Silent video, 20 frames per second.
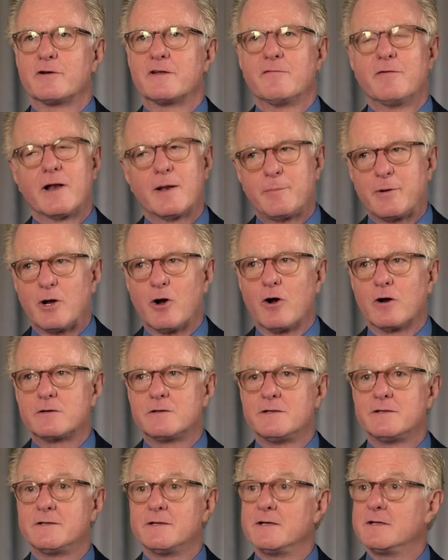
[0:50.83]
developing heart
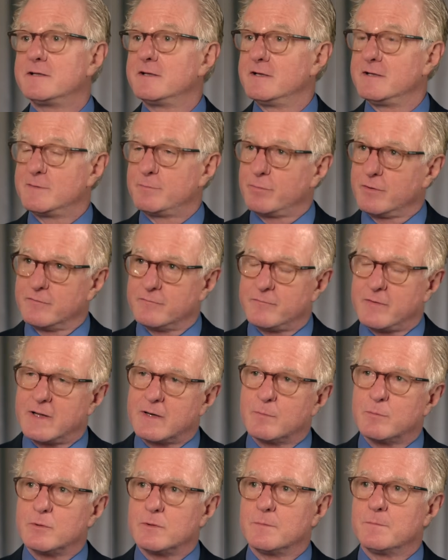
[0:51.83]
disease is
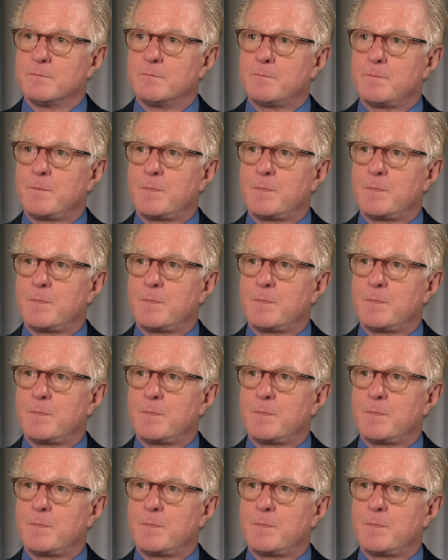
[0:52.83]
preventable.